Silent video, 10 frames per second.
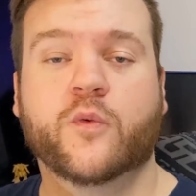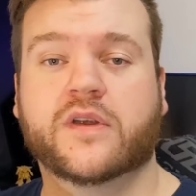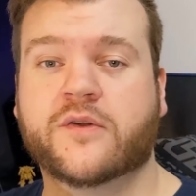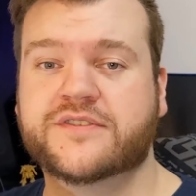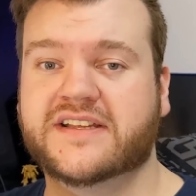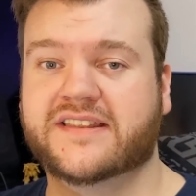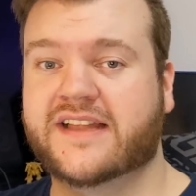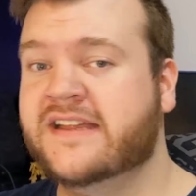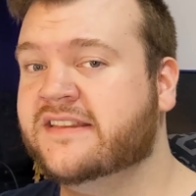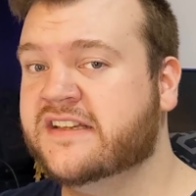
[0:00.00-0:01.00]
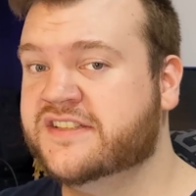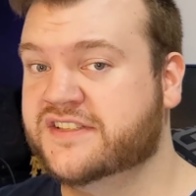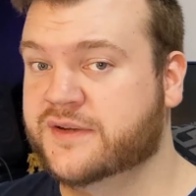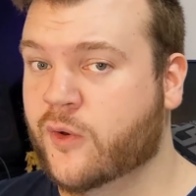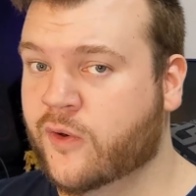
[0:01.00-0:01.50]
we're going to lightly
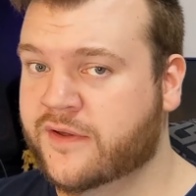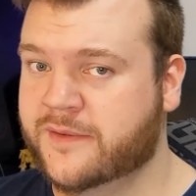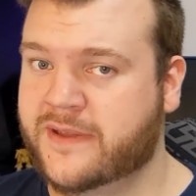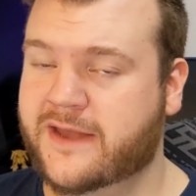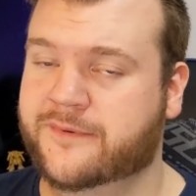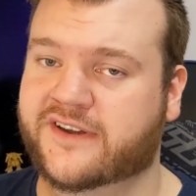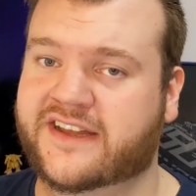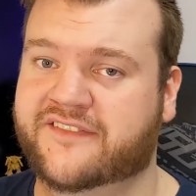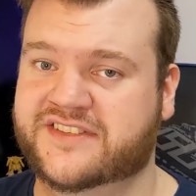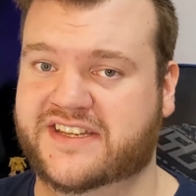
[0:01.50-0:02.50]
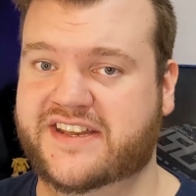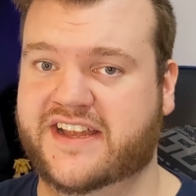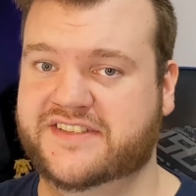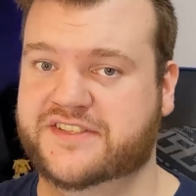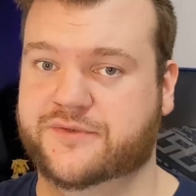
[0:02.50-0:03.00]
score the paper to give us a
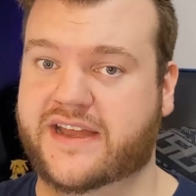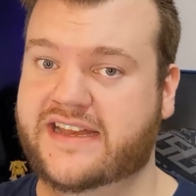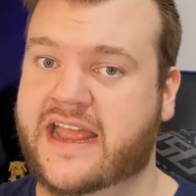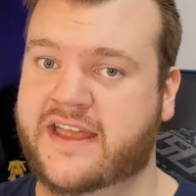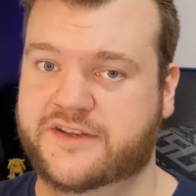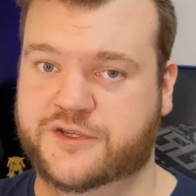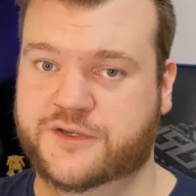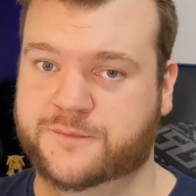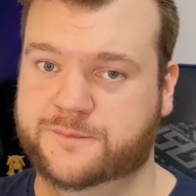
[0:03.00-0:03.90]
nice straight edge.